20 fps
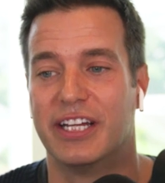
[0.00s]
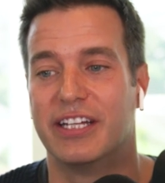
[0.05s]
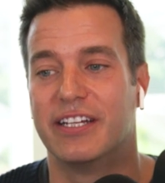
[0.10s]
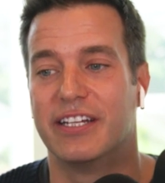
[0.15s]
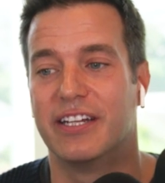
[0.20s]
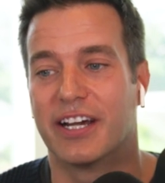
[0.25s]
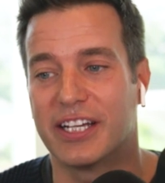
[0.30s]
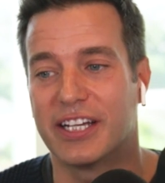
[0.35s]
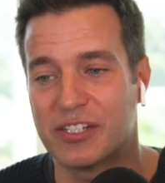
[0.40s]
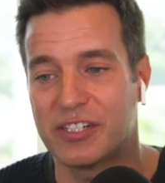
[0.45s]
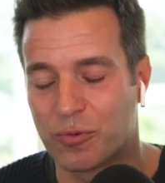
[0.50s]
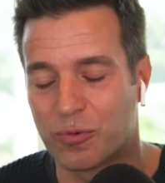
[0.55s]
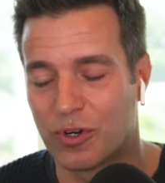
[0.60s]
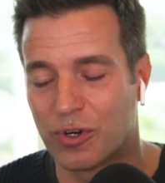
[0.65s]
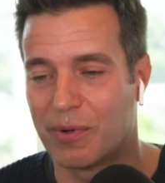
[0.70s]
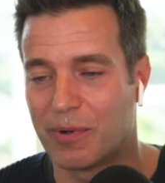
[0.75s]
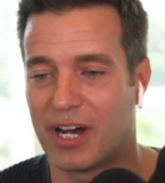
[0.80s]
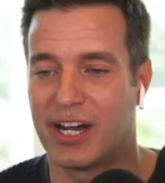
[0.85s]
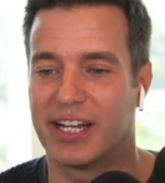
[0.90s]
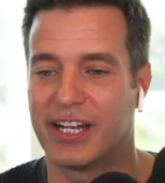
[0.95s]
Nice
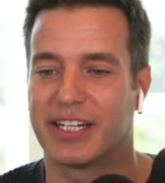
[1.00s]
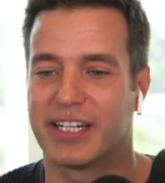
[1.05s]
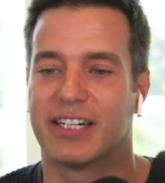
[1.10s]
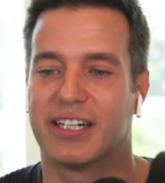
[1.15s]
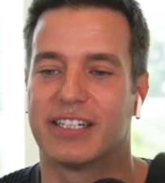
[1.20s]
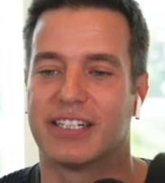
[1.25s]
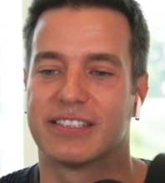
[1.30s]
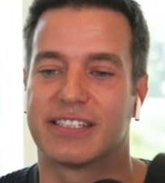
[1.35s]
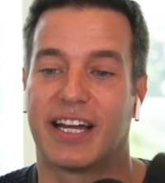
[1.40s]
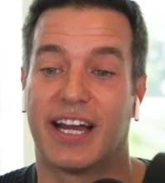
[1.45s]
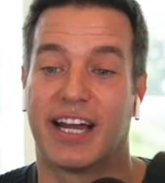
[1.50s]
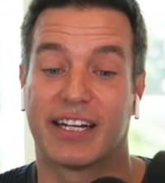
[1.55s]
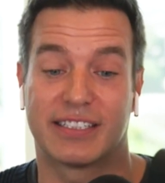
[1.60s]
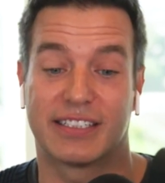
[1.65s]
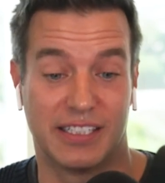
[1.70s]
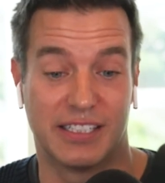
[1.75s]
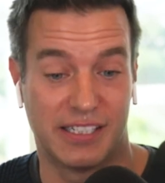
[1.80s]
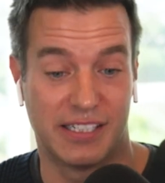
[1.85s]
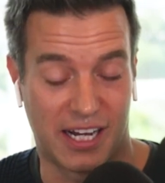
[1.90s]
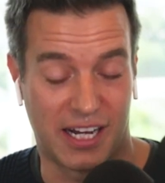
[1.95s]
warm eye contact,
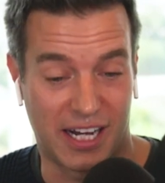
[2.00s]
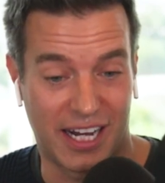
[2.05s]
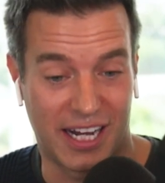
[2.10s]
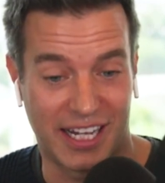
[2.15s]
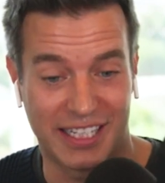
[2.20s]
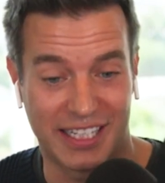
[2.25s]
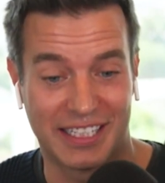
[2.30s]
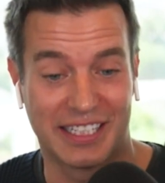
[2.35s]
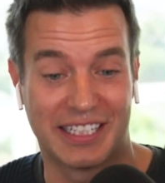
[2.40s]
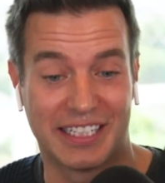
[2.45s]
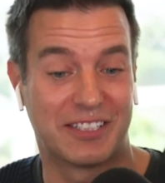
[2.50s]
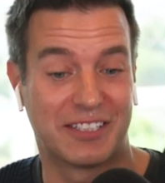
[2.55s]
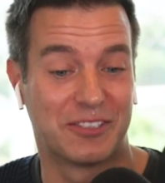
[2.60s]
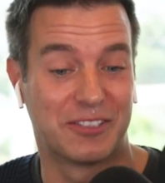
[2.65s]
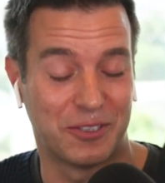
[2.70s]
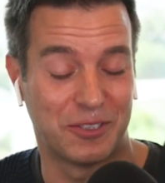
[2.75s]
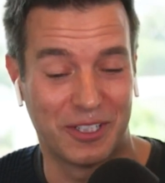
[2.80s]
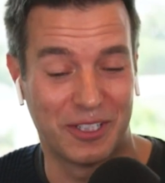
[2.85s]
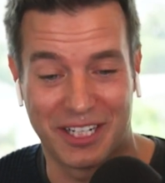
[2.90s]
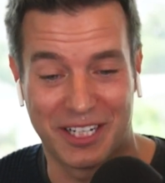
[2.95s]
a nod like you're
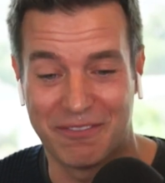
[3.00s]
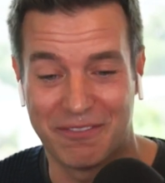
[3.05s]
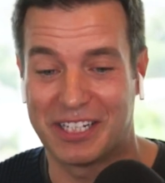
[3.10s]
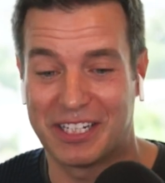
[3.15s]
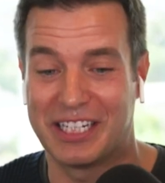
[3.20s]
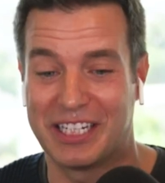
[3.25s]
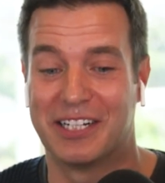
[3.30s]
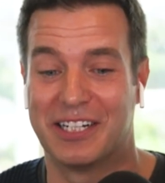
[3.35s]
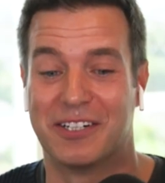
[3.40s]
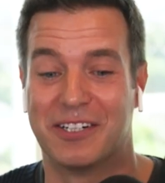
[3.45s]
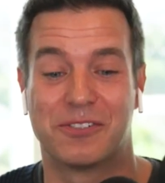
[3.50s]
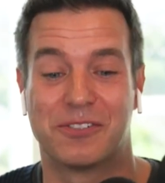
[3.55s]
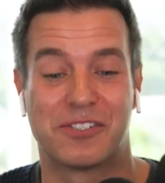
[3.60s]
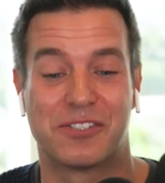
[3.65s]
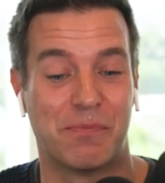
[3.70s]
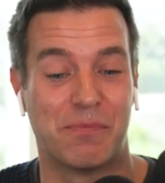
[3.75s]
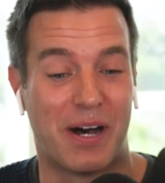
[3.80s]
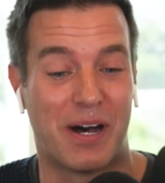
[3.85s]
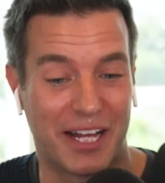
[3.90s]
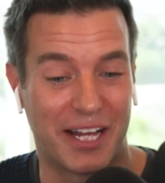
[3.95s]
doing on video,
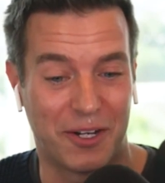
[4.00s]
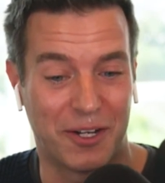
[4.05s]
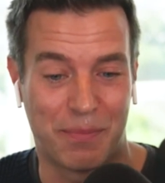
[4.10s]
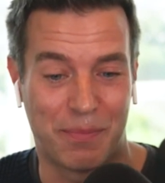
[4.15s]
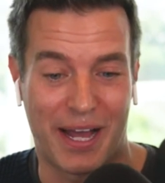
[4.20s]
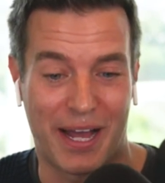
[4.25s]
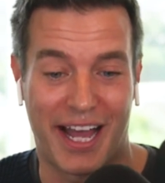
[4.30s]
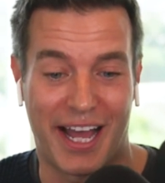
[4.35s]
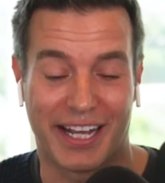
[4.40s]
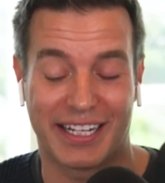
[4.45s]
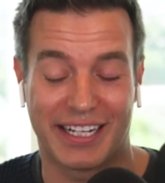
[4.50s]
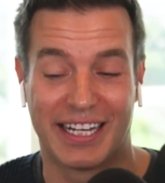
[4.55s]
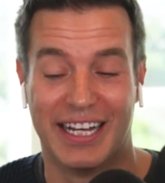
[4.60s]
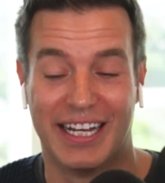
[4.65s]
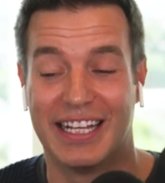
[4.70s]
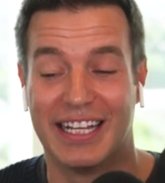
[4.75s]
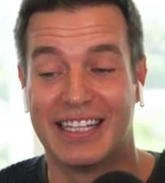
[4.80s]
smile back.